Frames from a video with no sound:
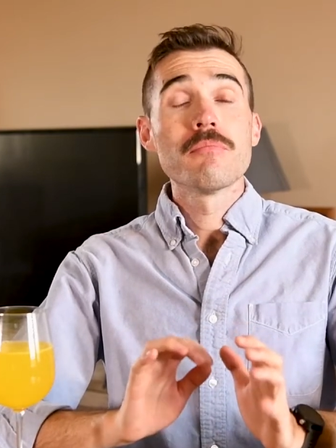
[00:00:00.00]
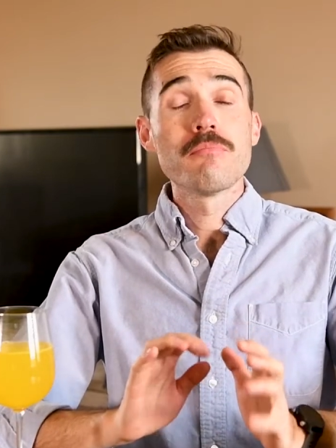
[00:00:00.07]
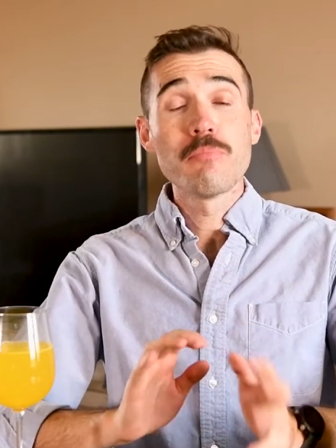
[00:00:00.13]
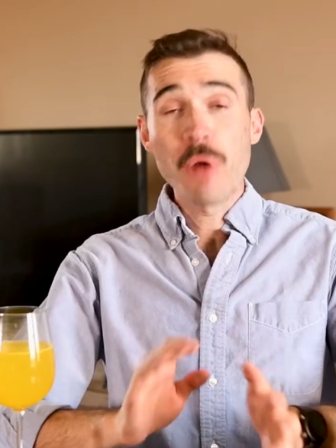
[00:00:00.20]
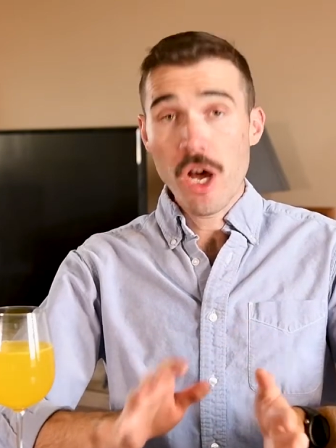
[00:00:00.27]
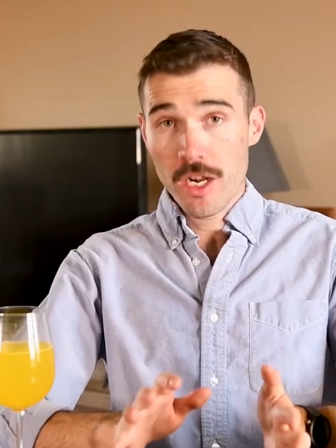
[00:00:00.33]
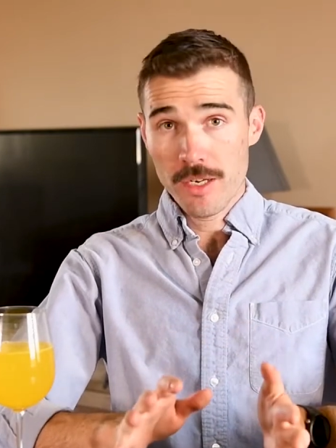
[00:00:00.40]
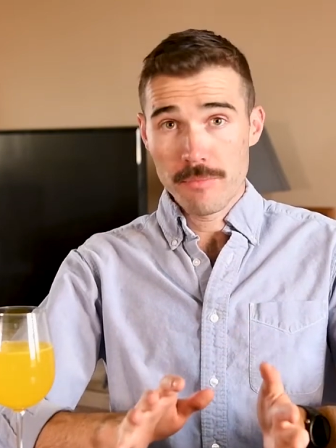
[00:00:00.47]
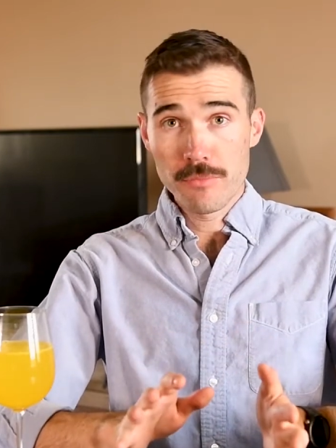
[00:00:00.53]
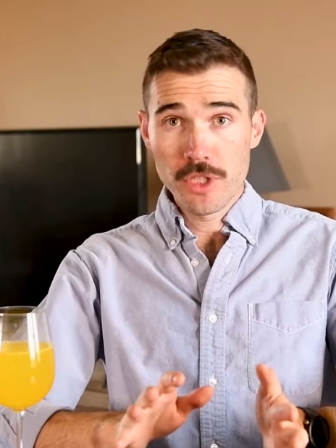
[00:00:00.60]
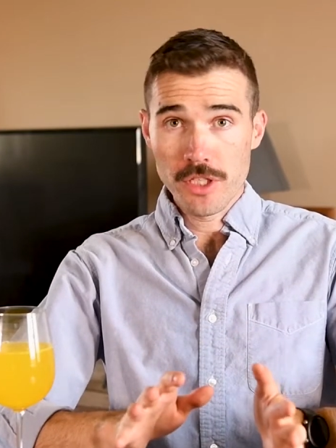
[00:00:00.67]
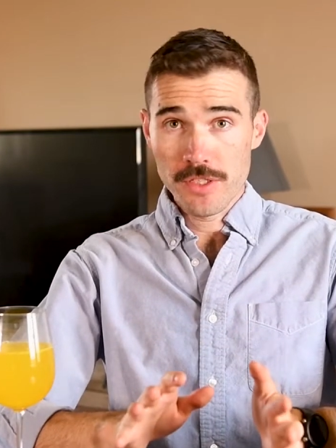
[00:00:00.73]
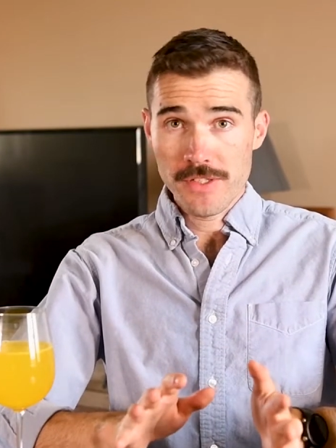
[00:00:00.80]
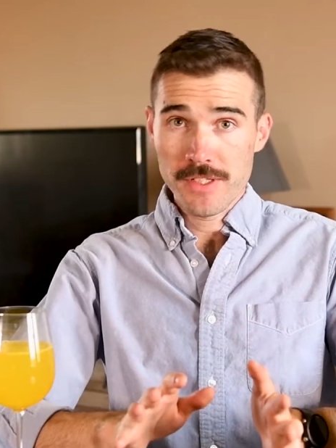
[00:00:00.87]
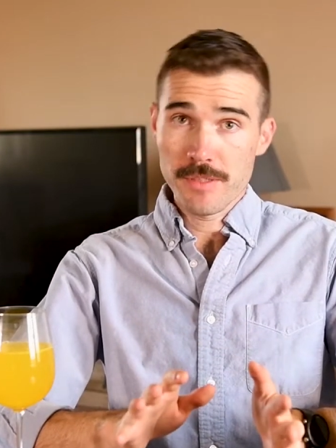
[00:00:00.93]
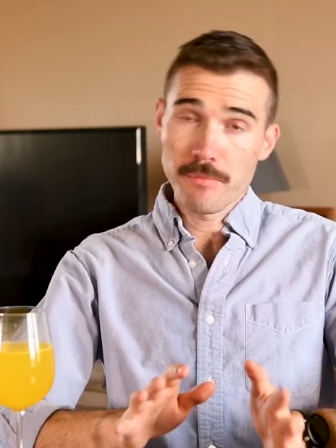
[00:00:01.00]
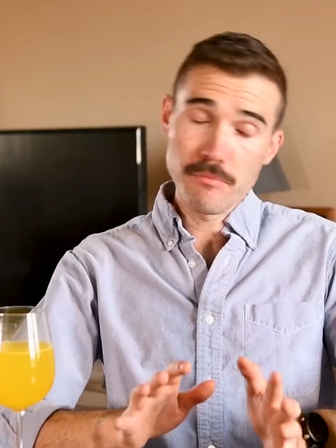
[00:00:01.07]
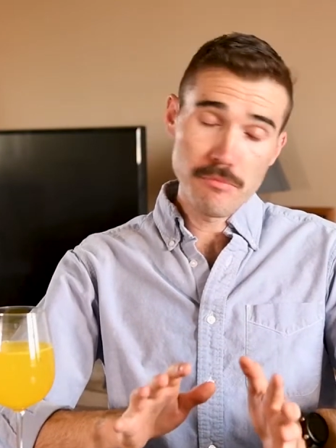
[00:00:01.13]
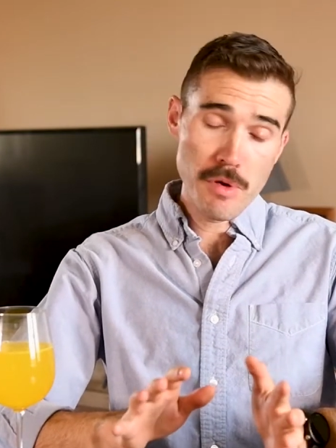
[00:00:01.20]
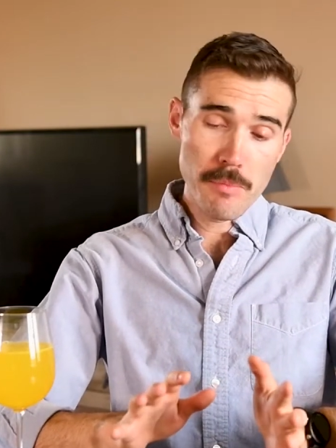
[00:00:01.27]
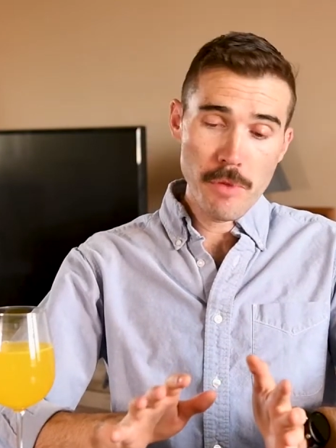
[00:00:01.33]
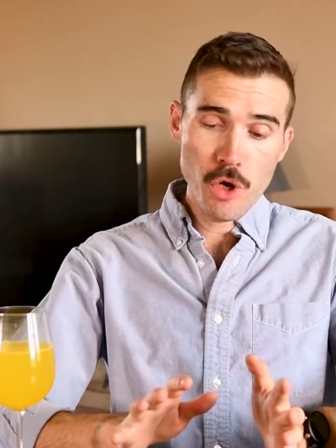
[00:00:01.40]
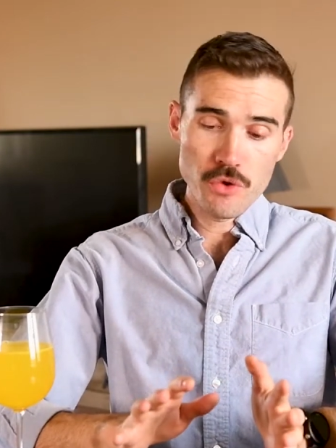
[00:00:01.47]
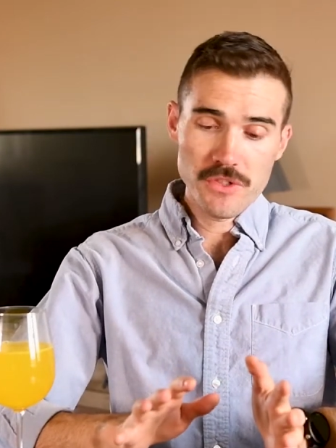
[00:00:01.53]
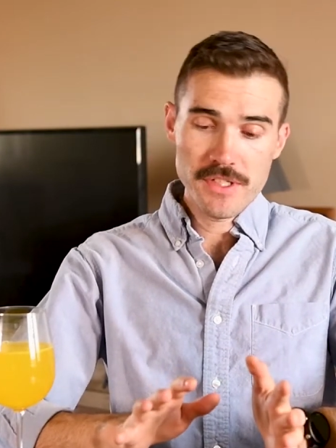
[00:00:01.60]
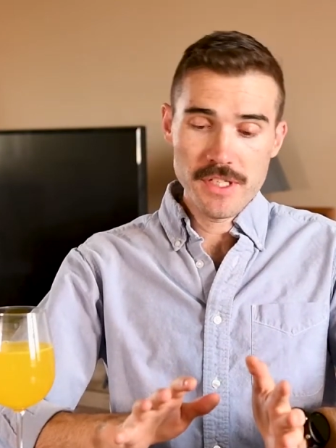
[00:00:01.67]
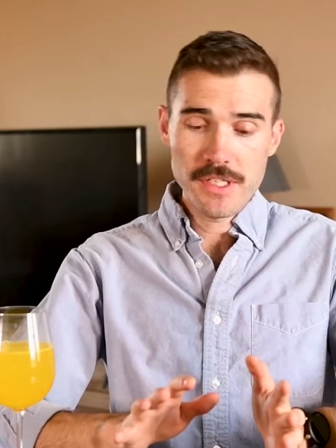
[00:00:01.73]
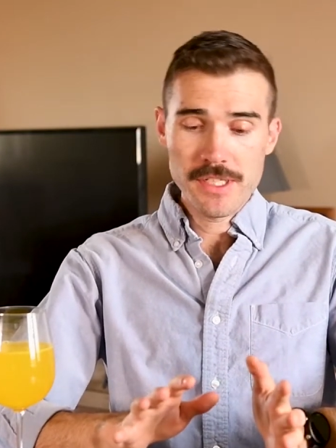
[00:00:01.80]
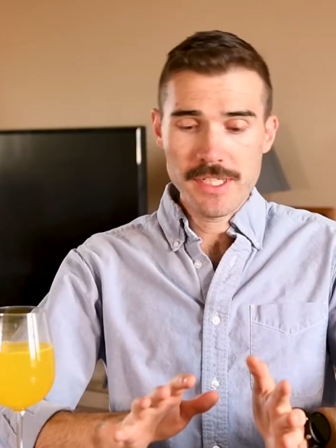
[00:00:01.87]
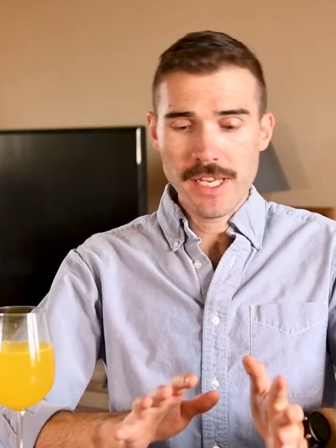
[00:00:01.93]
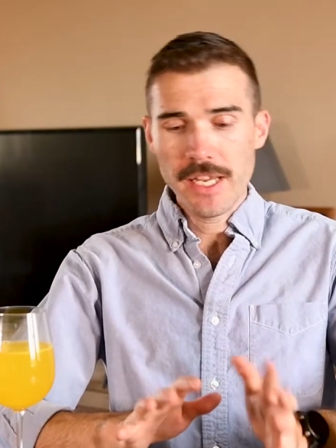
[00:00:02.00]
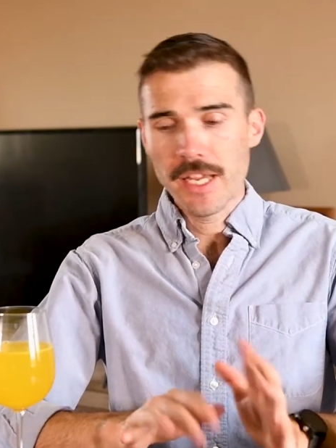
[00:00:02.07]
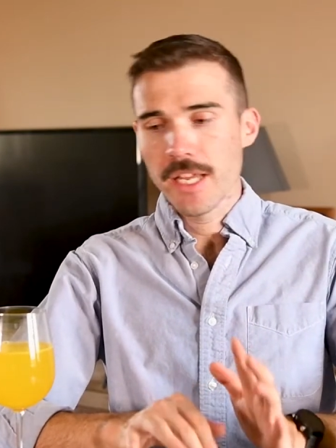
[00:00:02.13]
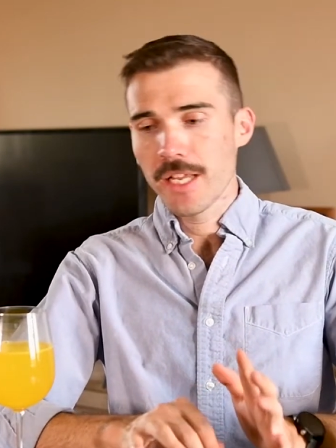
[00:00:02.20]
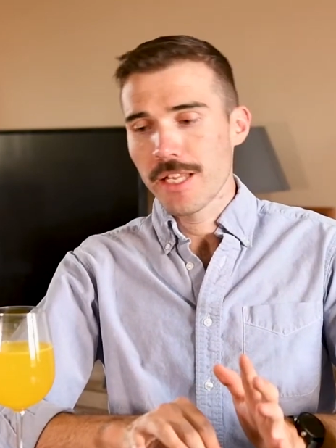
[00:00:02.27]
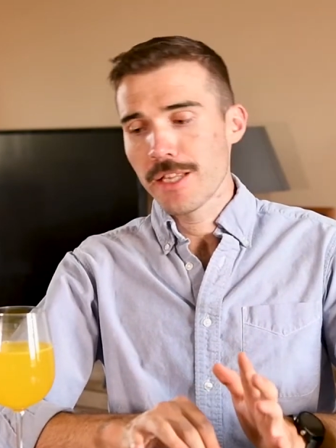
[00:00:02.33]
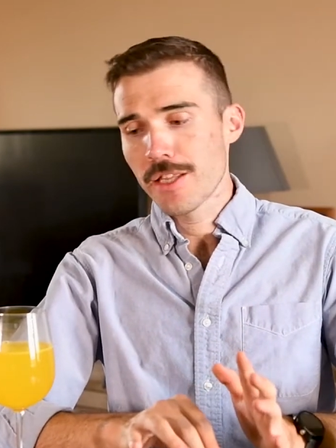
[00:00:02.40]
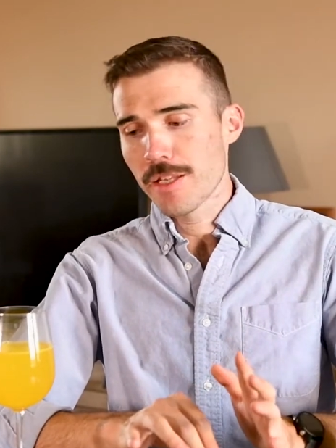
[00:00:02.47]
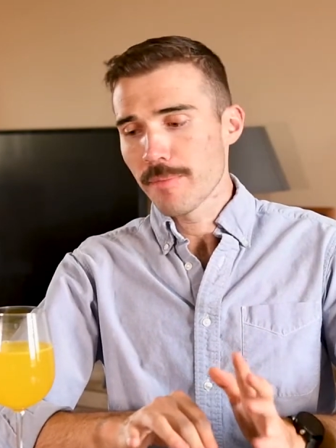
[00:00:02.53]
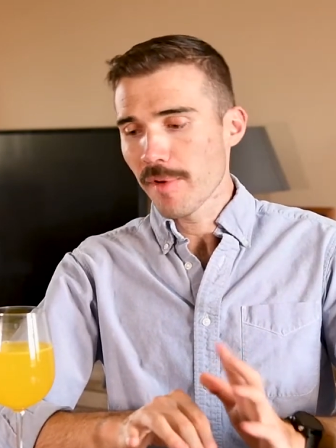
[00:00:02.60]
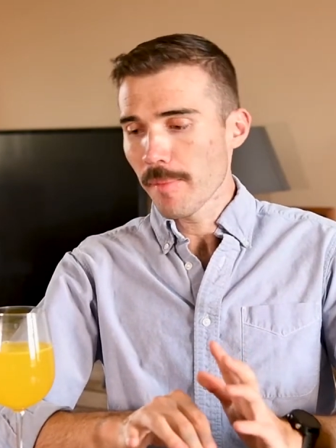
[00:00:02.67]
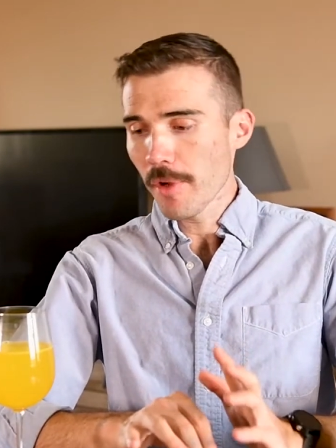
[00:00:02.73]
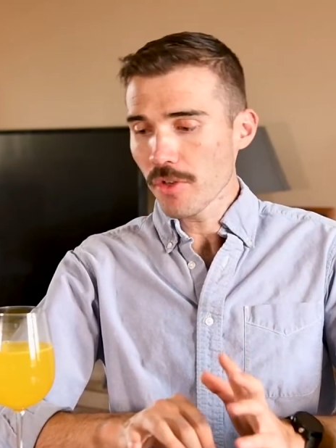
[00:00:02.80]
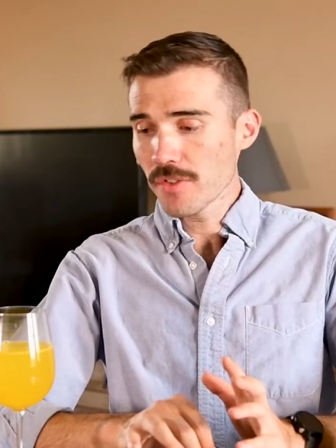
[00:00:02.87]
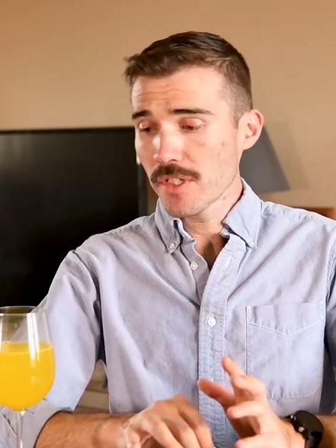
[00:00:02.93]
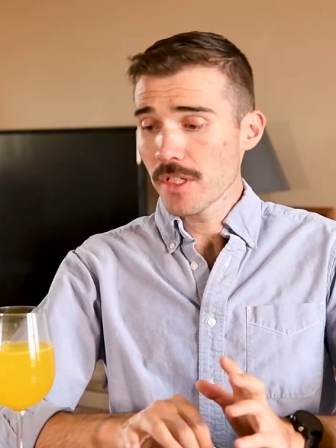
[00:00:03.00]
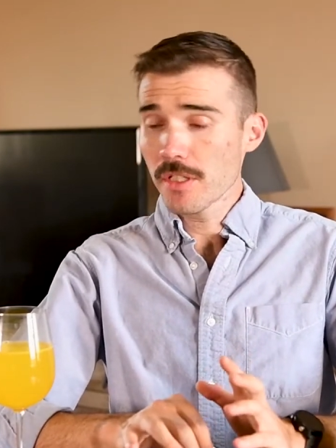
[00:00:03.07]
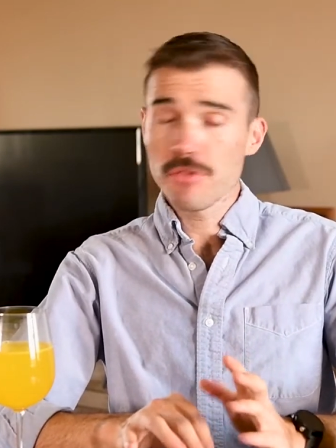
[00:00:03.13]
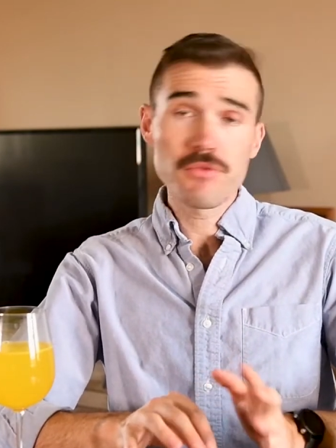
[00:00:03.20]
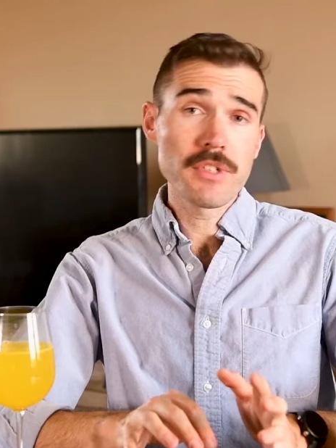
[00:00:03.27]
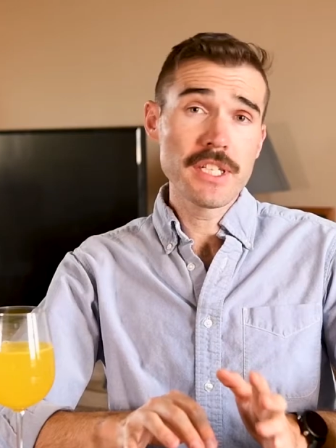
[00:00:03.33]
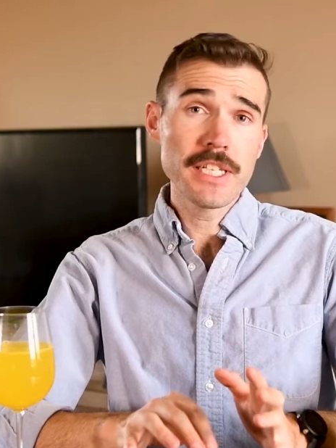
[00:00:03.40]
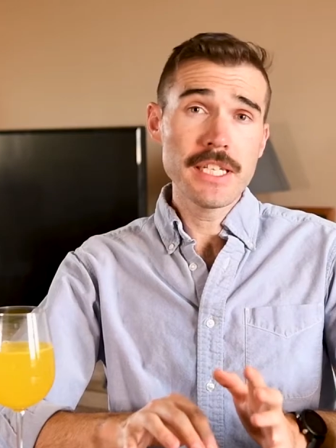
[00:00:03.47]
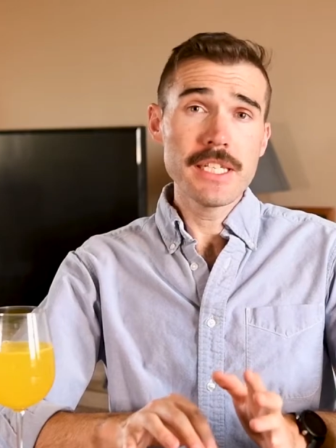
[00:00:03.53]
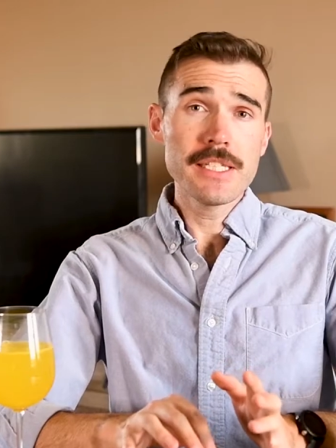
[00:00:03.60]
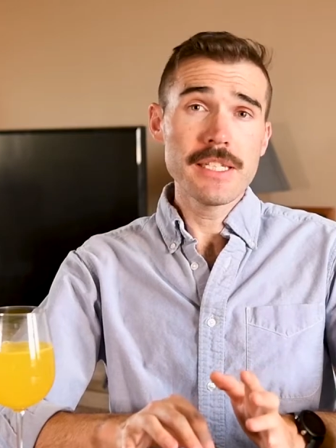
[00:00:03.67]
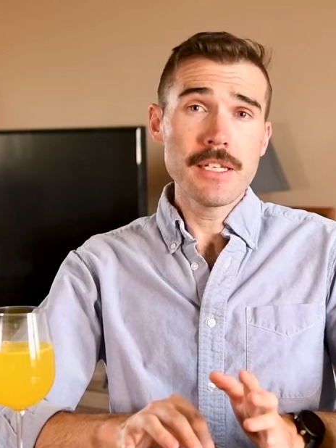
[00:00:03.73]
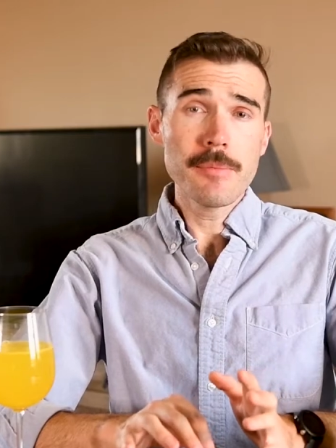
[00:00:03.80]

bottomless mimosas, and the mimosa is really easy to